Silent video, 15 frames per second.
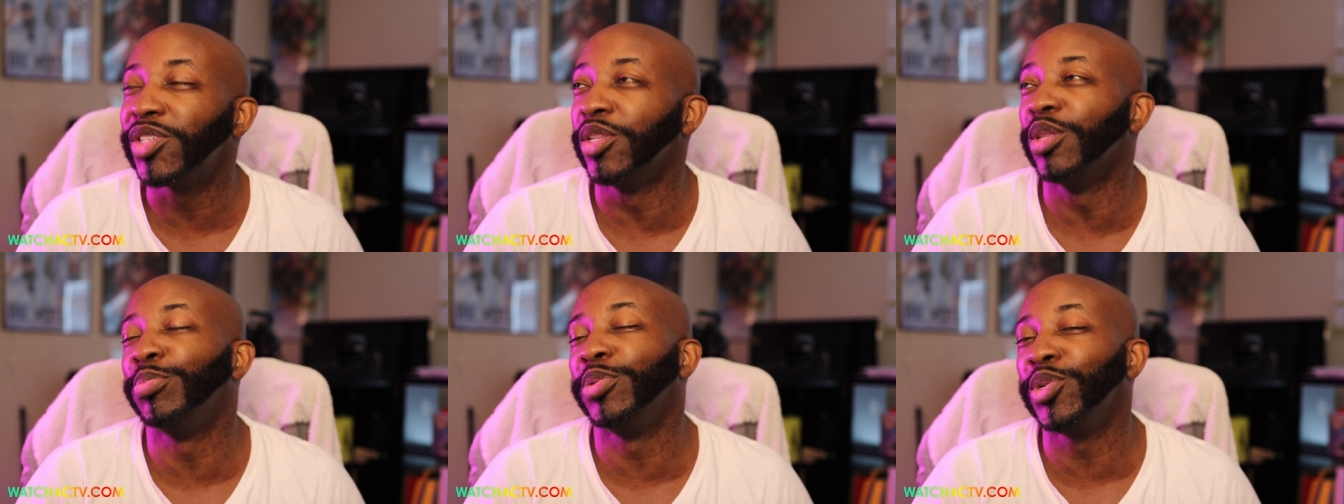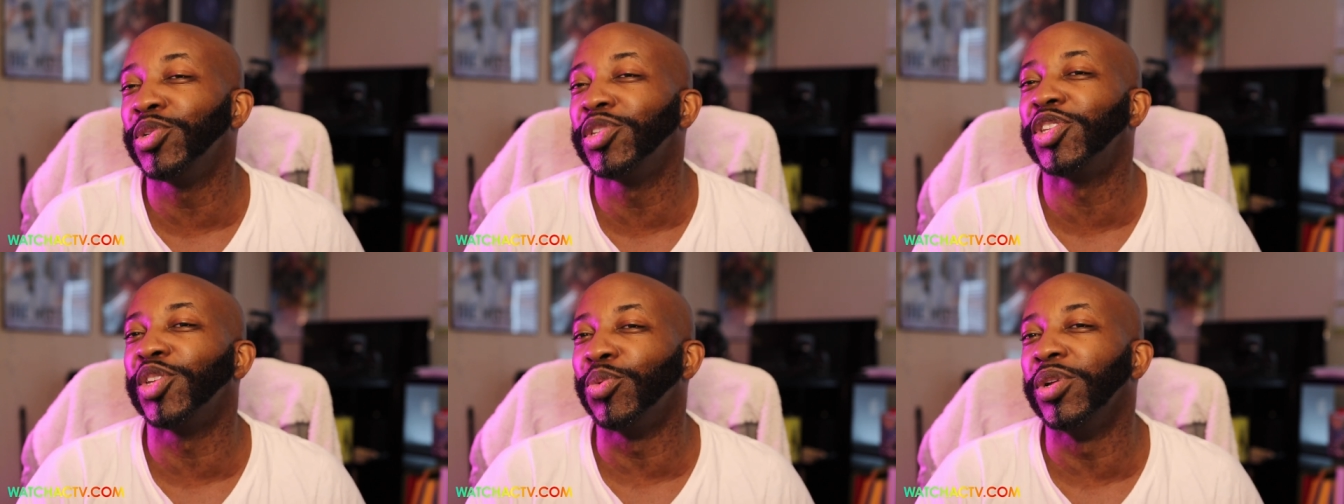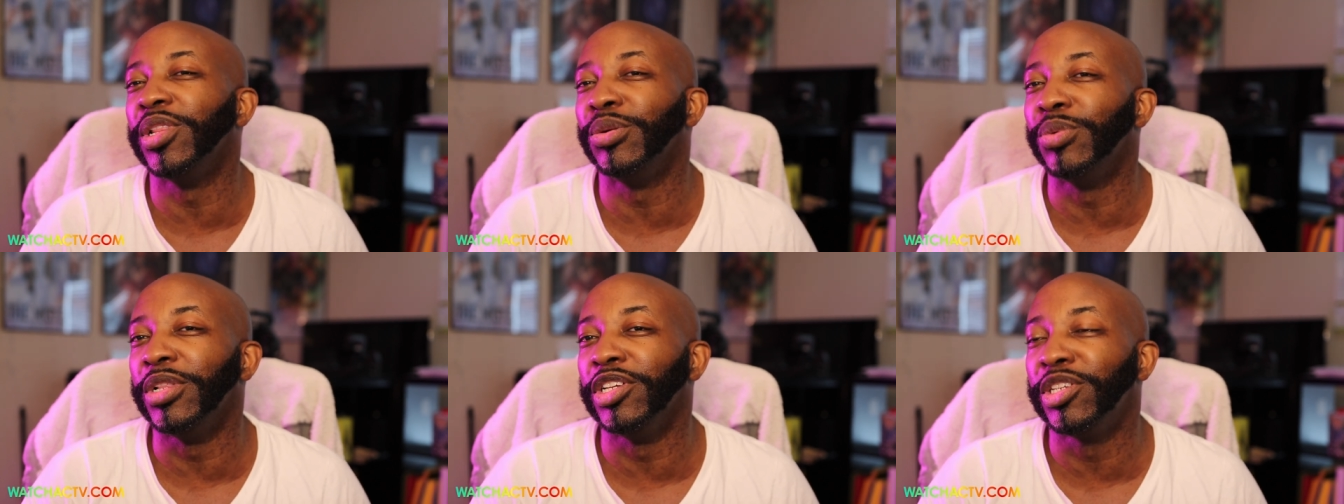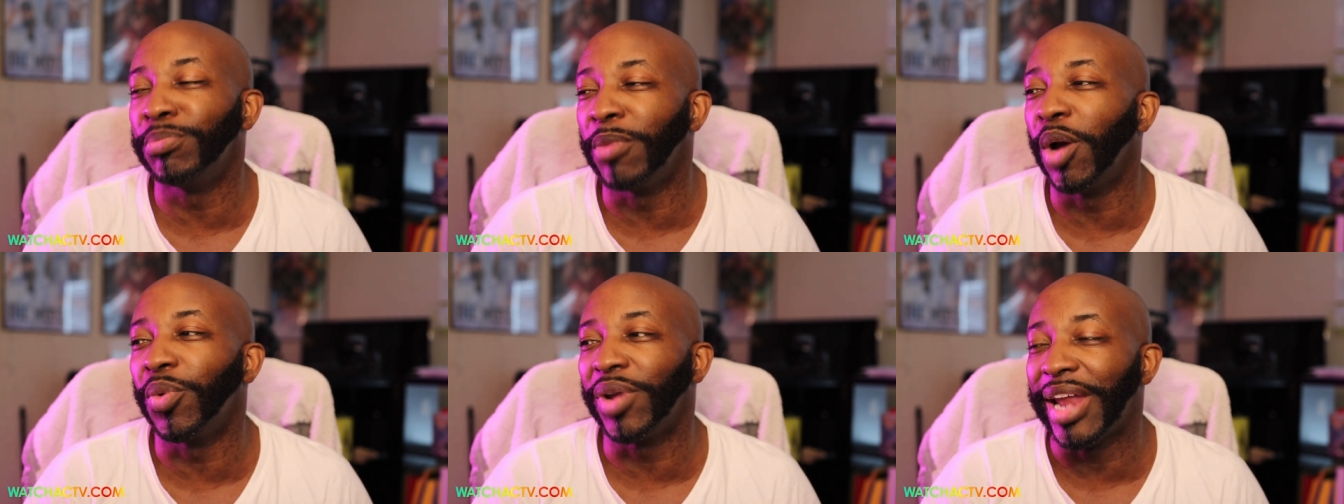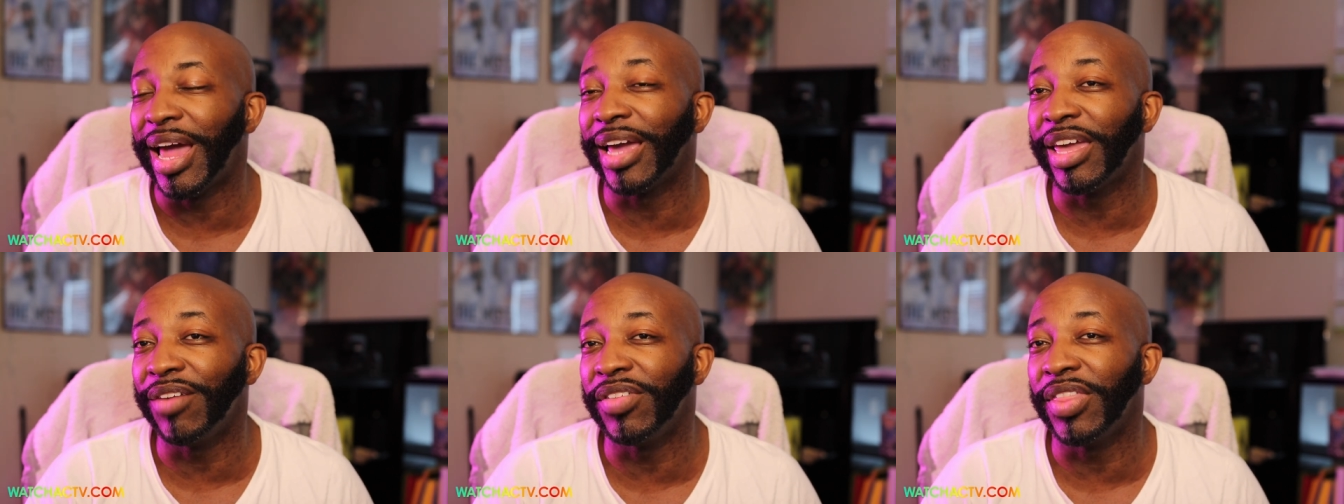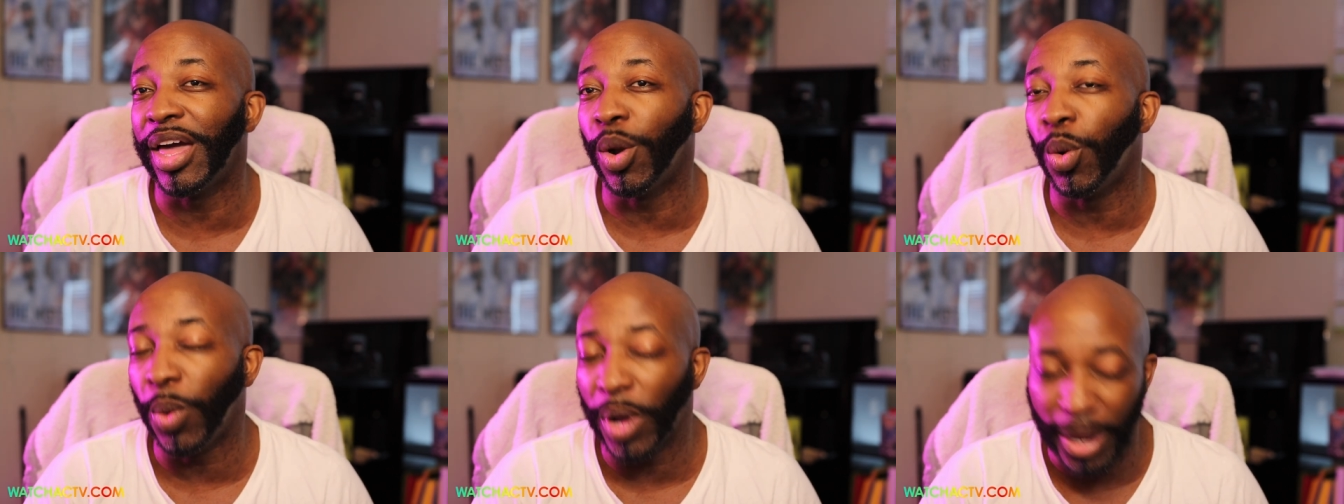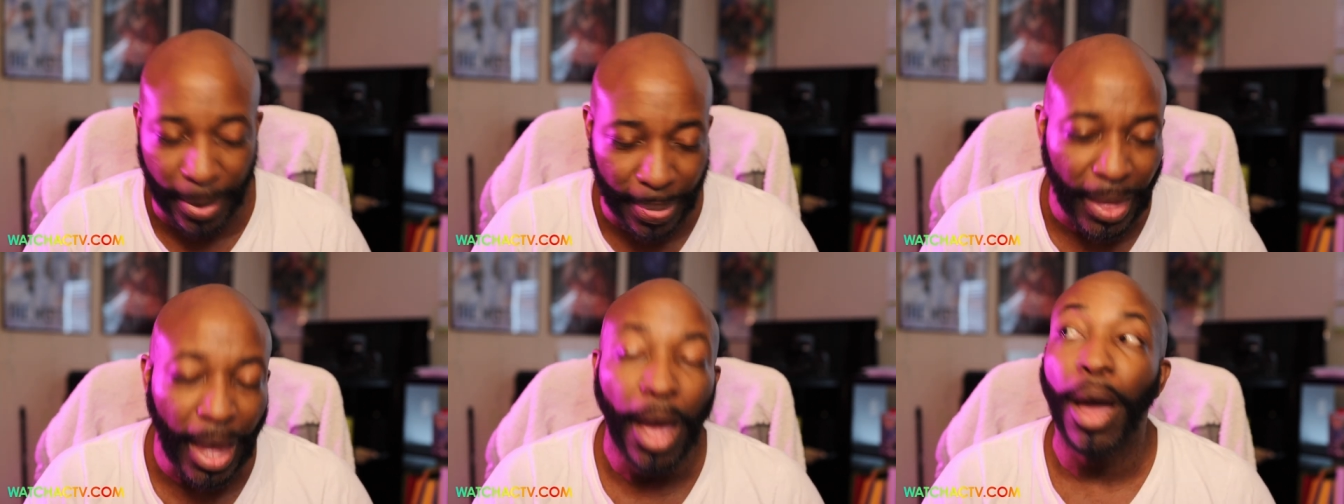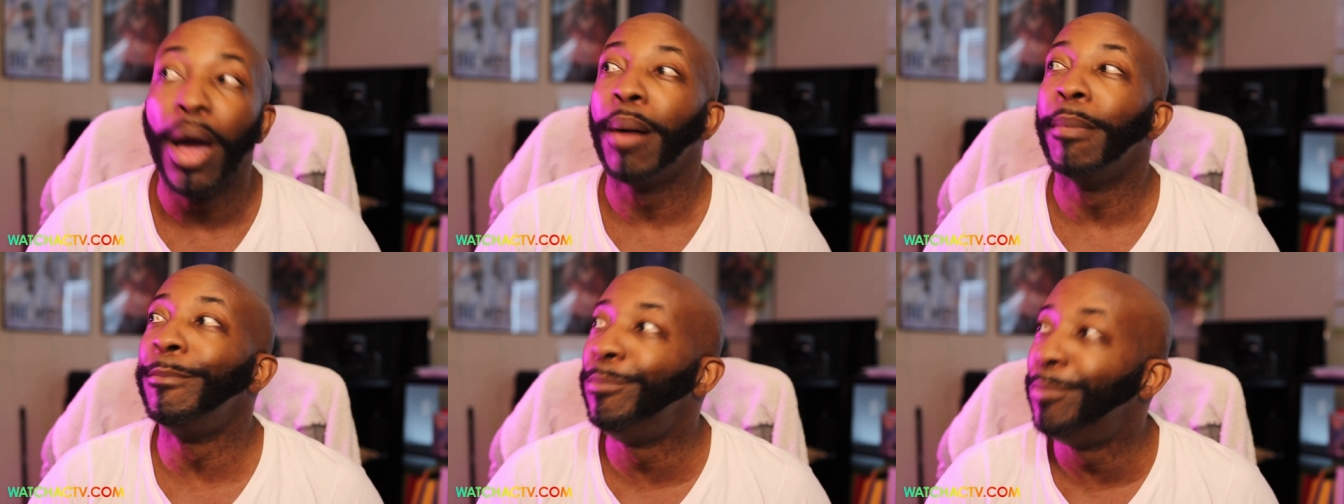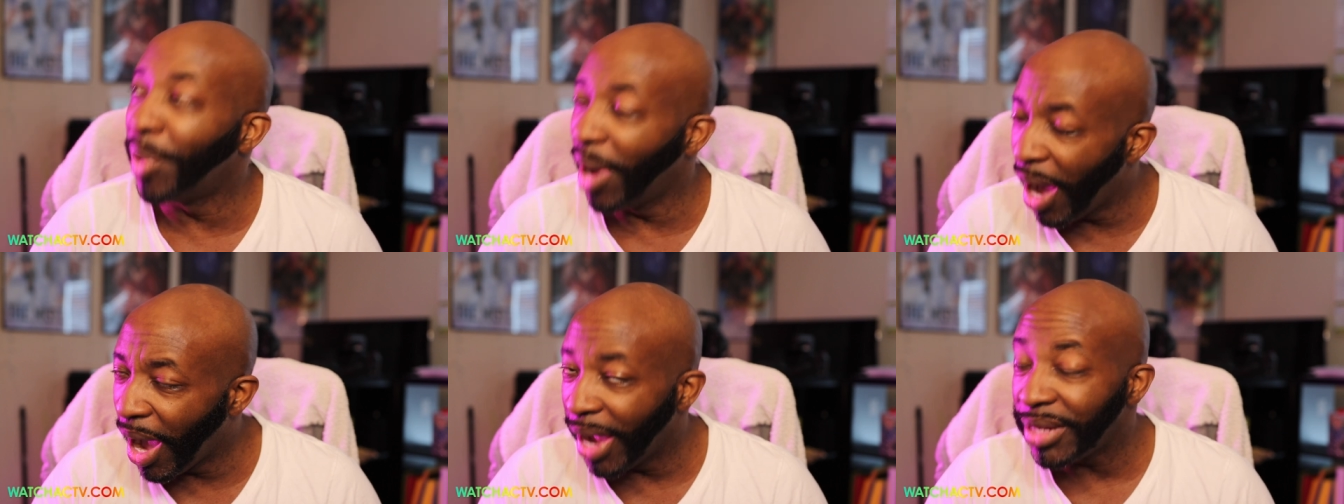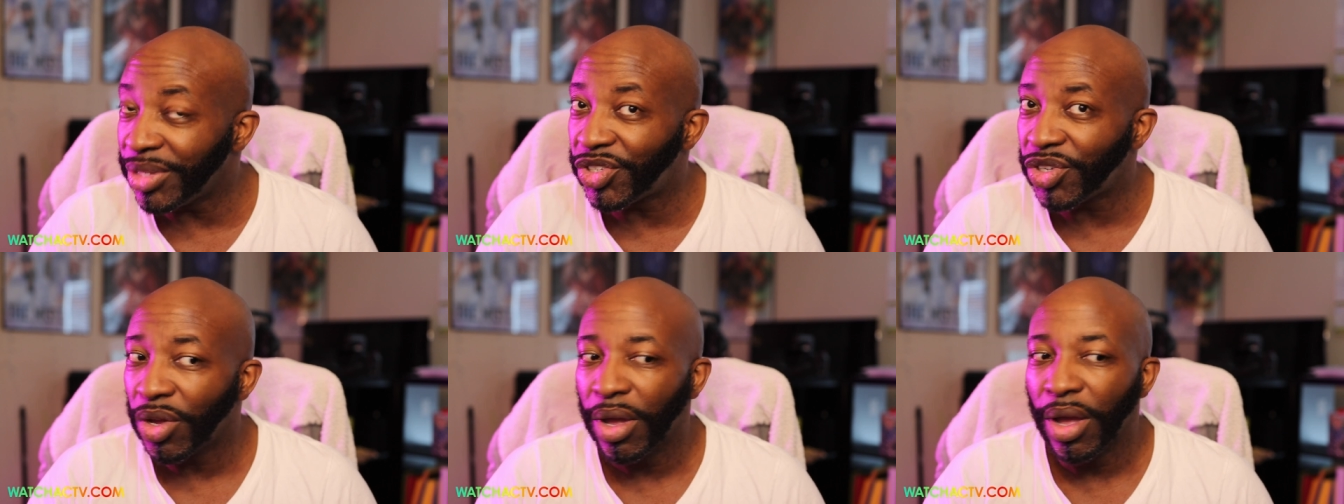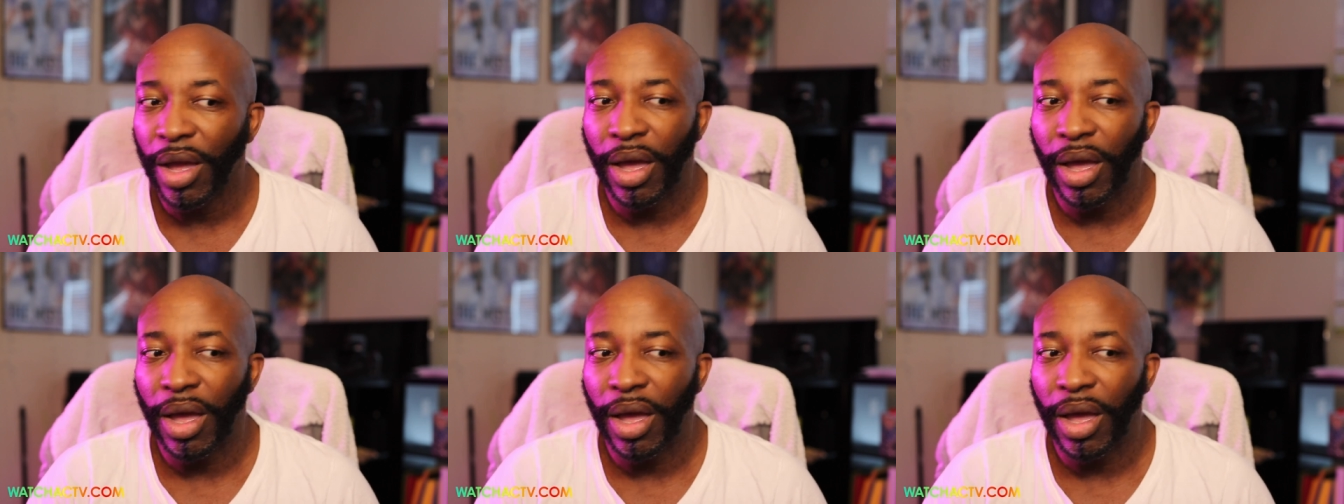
So the producers are really really smart with not giving that away, but.